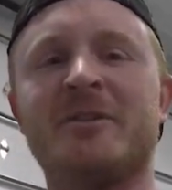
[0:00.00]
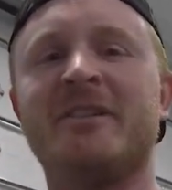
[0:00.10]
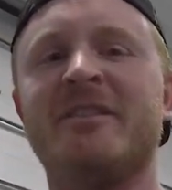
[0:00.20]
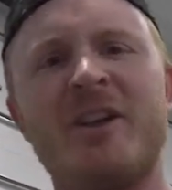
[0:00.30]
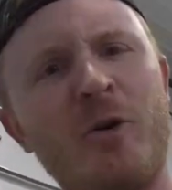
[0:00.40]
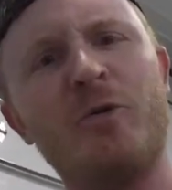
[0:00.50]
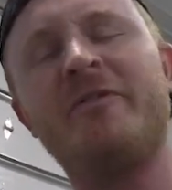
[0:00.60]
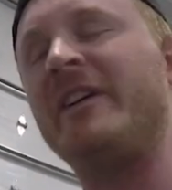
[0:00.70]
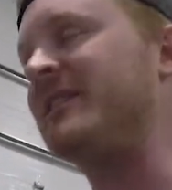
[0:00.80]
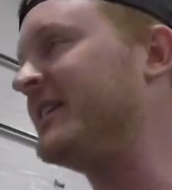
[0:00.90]
don't even know who
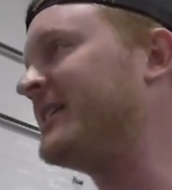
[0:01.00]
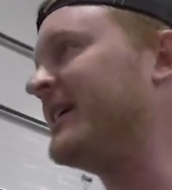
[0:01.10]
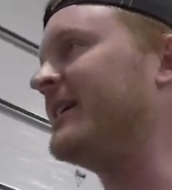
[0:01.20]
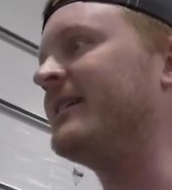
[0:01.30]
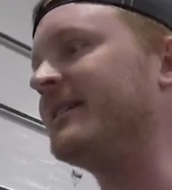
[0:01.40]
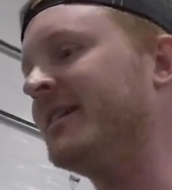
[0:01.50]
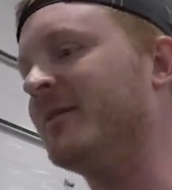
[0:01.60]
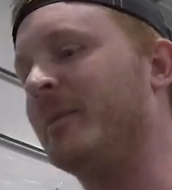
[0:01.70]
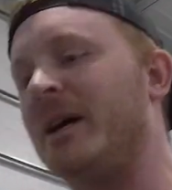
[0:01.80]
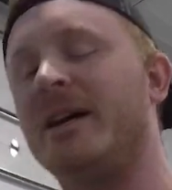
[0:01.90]
50 Cent is.
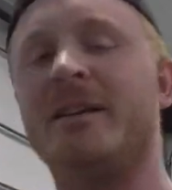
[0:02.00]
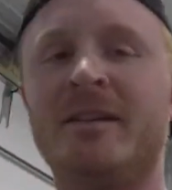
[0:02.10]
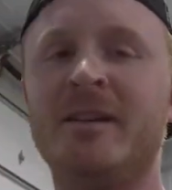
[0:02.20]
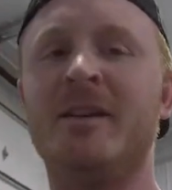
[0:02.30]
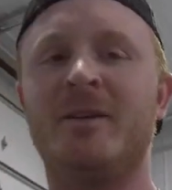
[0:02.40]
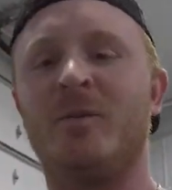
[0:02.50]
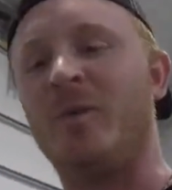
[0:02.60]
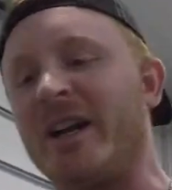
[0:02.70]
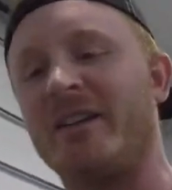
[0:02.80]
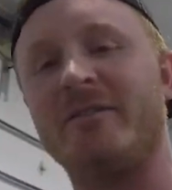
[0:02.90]
Never mind.
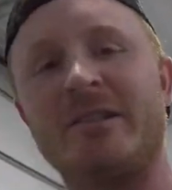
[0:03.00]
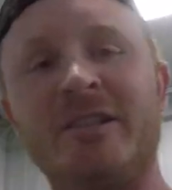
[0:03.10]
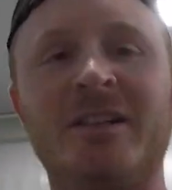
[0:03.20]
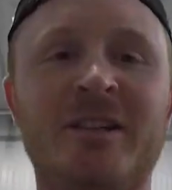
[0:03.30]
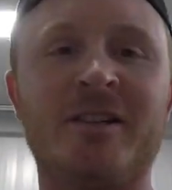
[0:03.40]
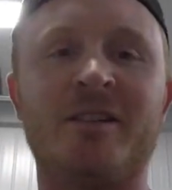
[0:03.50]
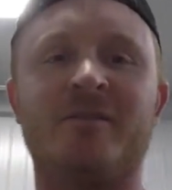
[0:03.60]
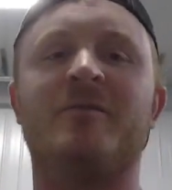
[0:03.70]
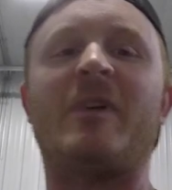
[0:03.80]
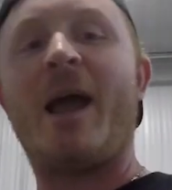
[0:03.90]
Whatever.
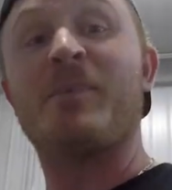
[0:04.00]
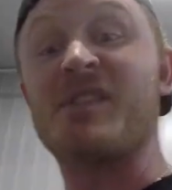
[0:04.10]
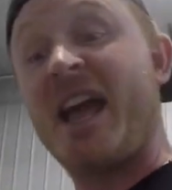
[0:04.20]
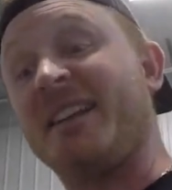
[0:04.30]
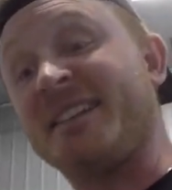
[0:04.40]
Rappers gotta